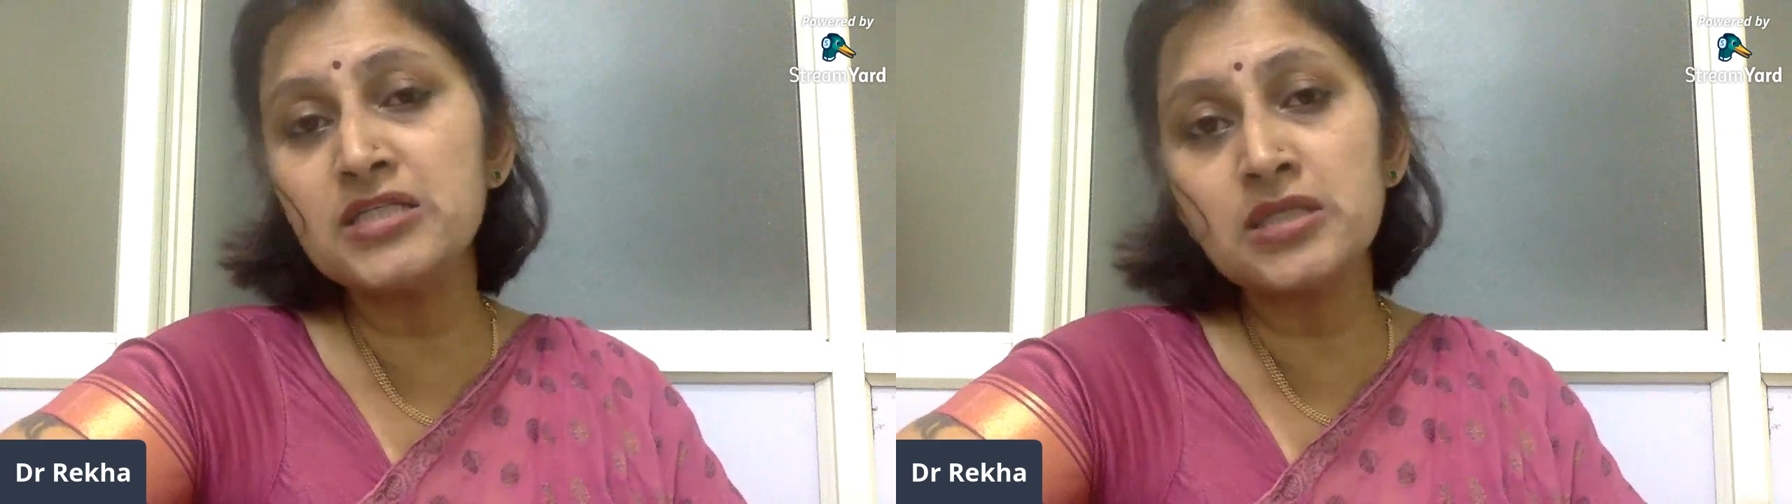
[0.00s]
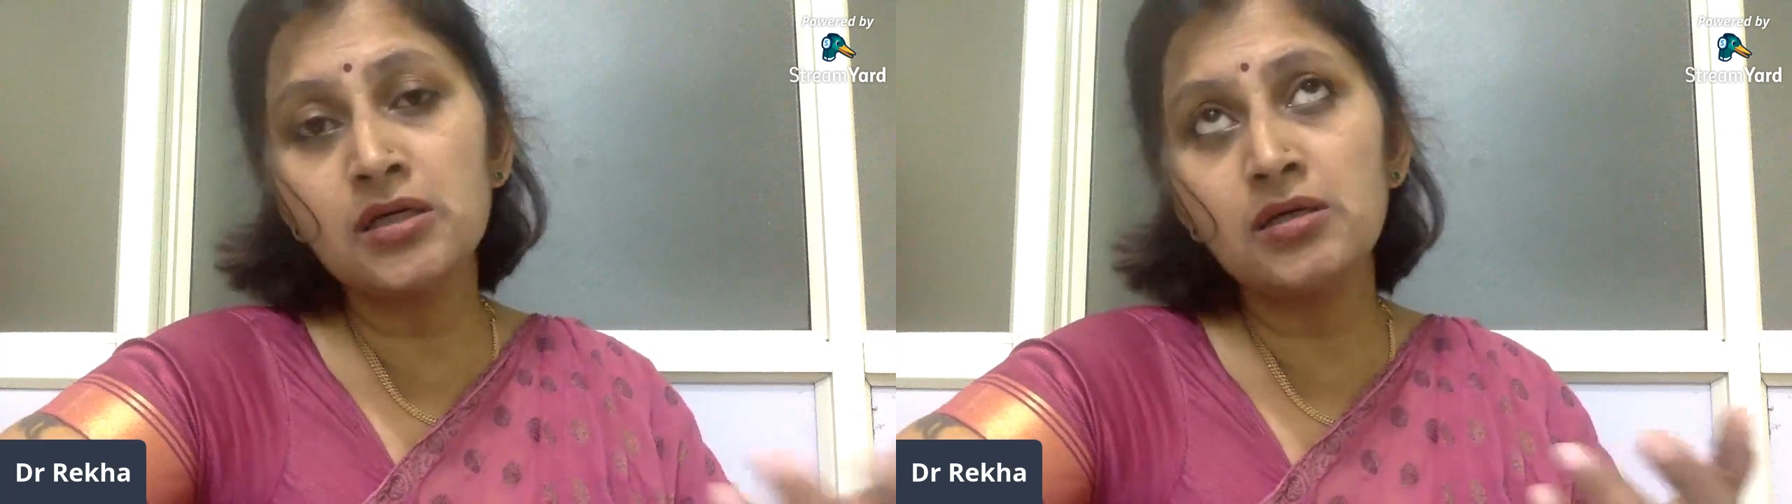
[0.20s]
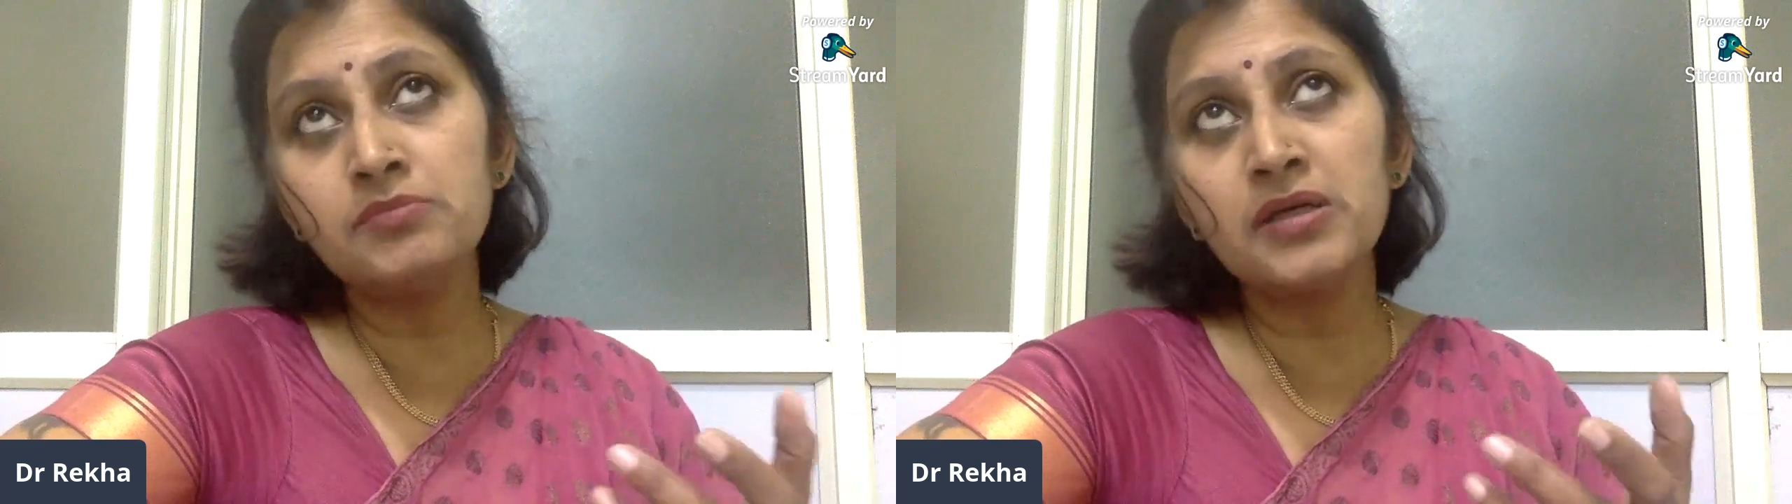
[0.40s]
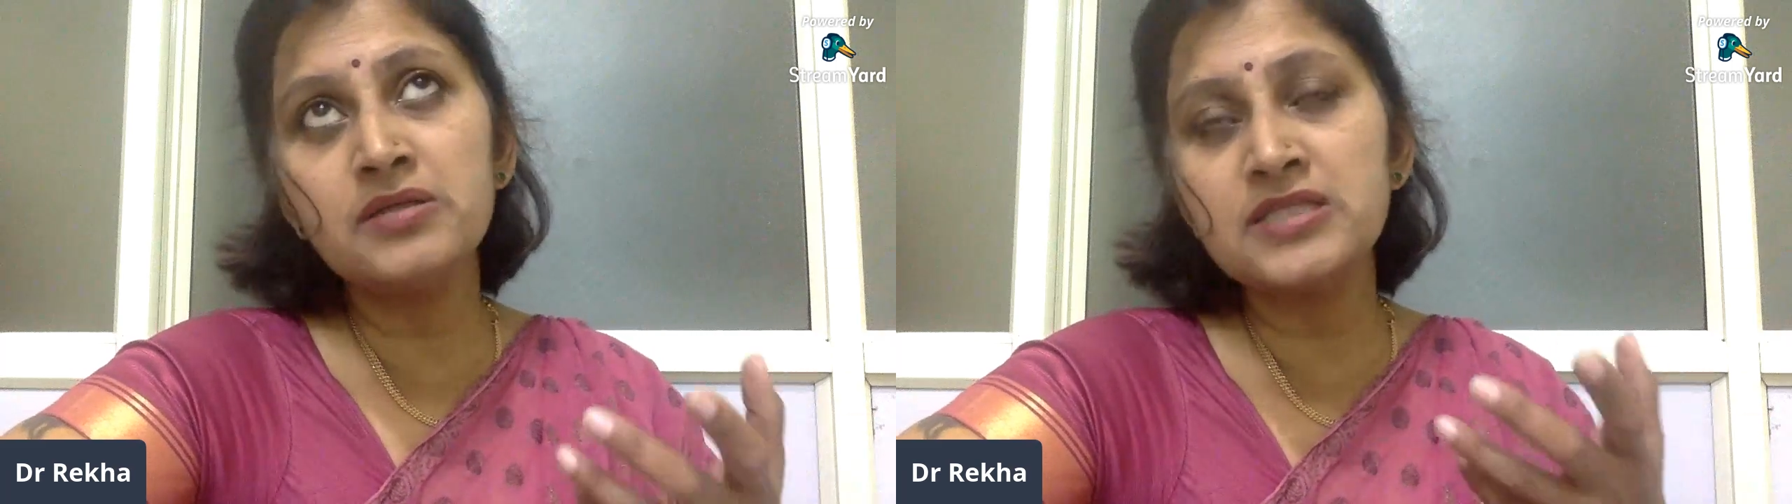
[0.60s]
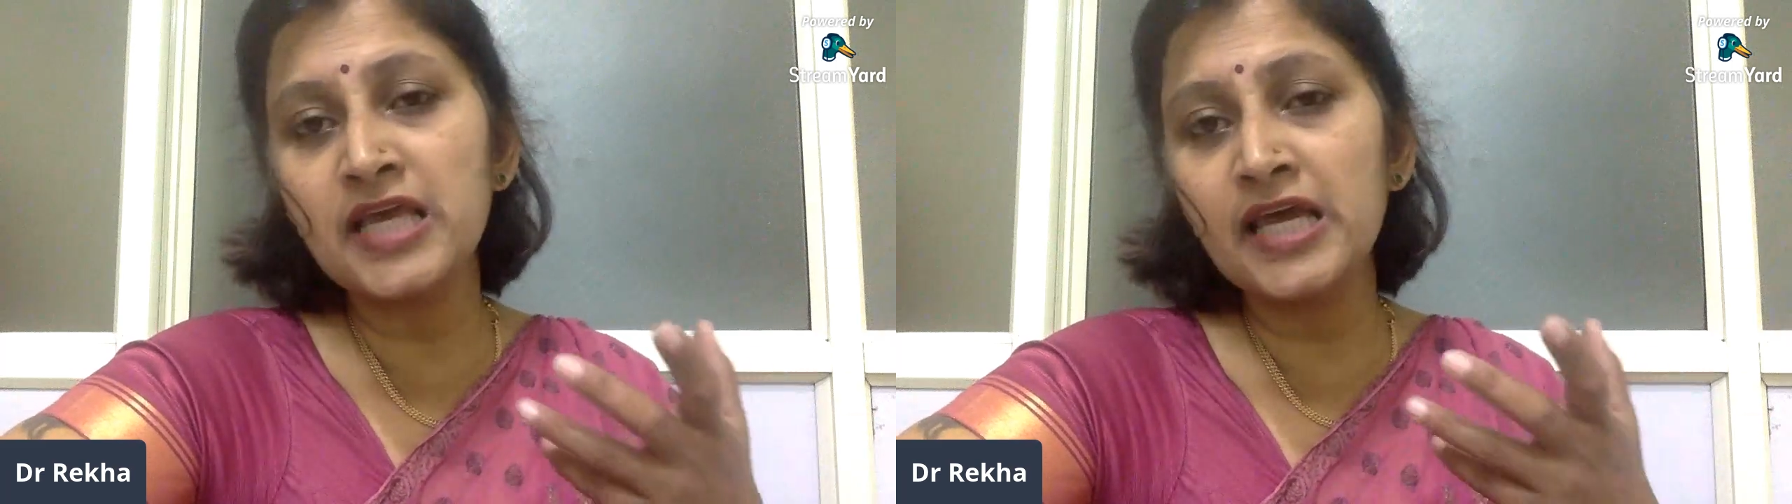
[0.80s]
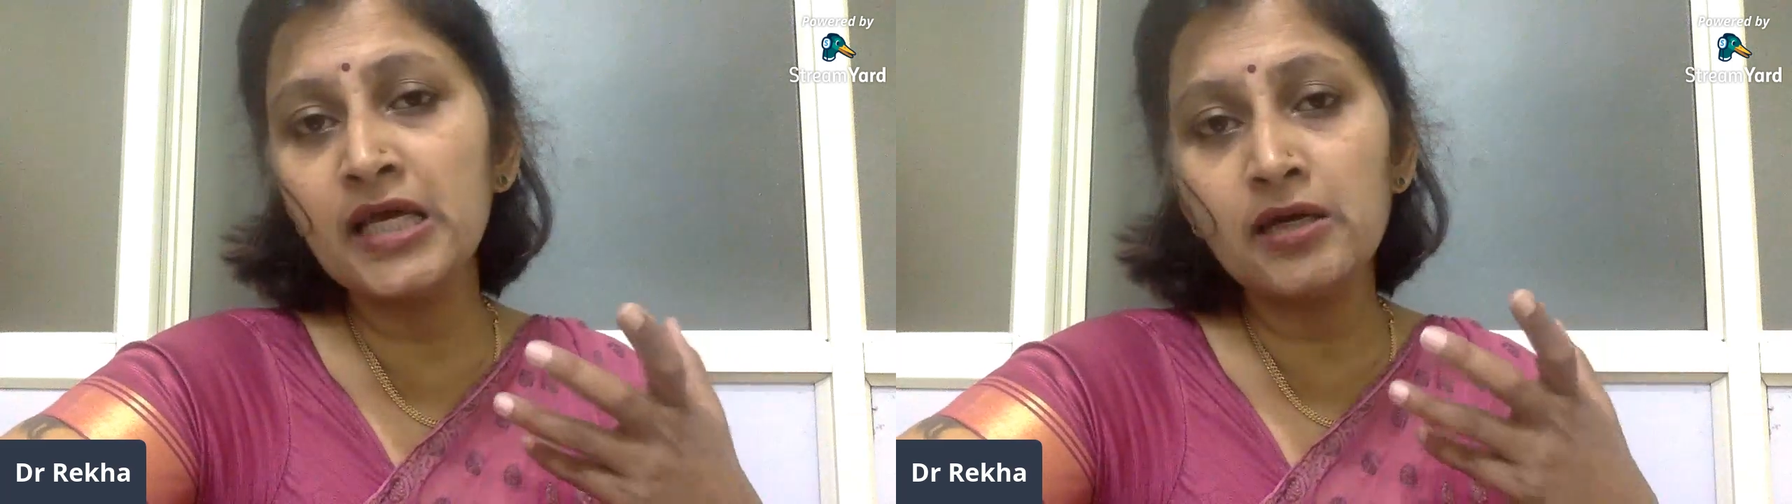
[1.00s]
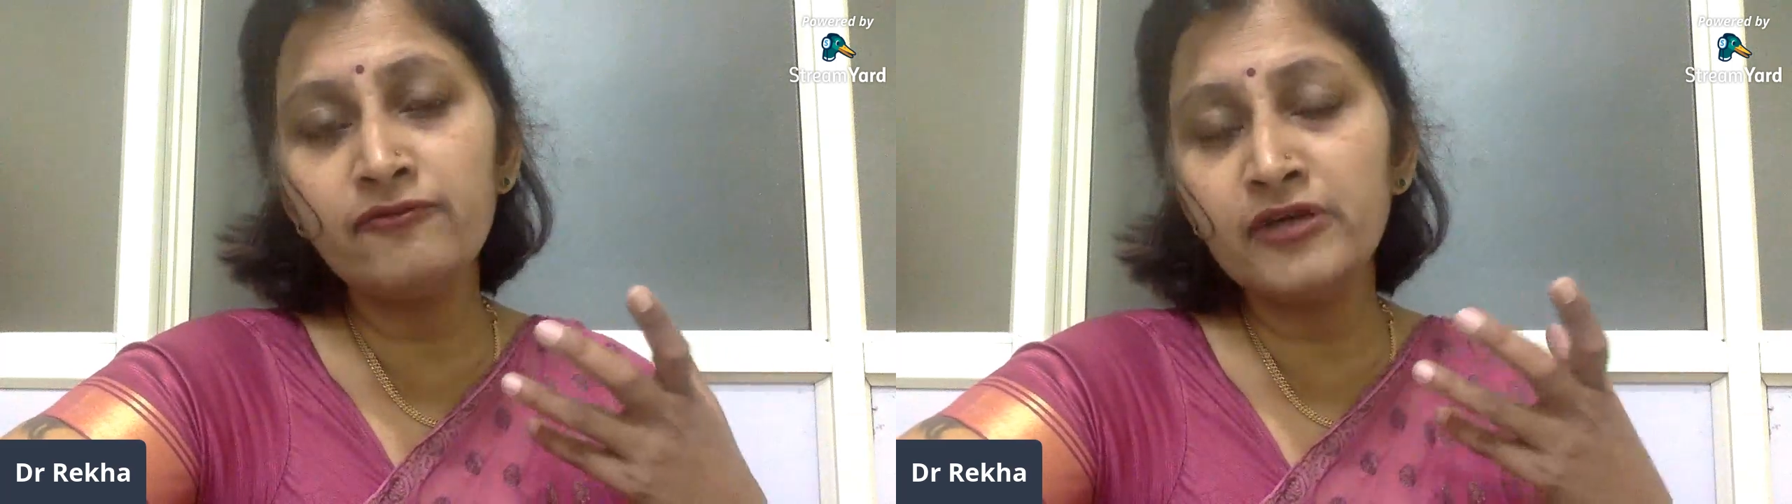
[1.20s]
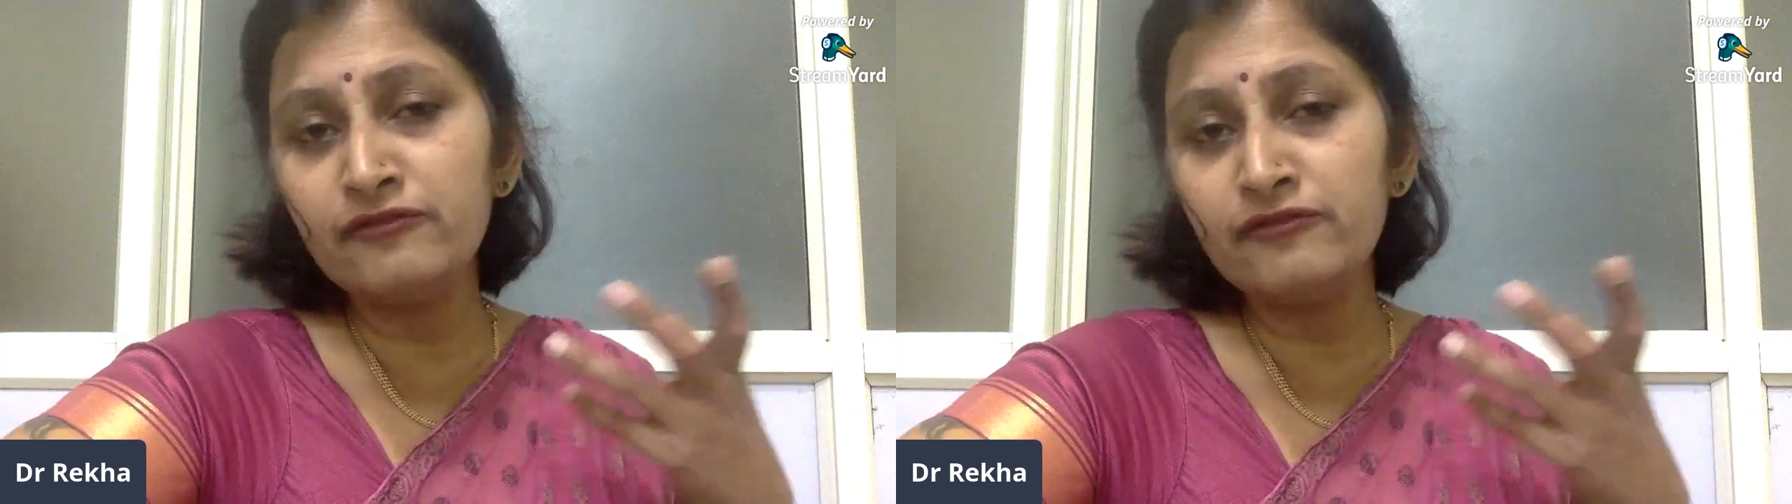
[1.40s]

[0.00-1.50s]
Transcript: if